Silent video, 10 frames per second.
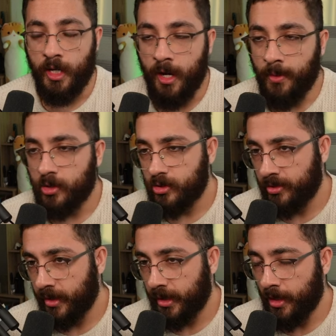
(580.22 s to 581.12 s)
And I'm also
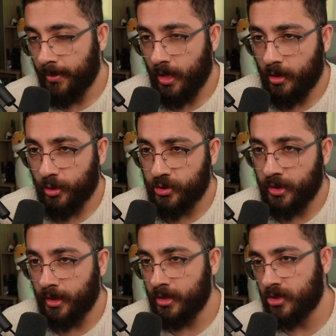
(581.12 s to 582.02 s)
thinking about
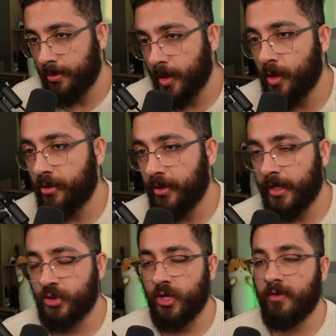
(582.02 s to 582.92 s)
hosting a similar
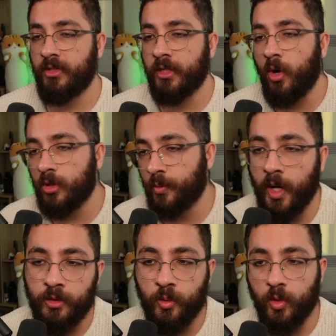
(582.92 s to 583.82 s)
thing, traveling all
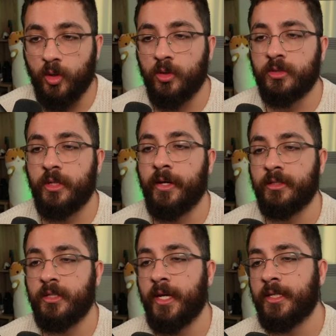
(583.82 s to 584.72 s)
around the world and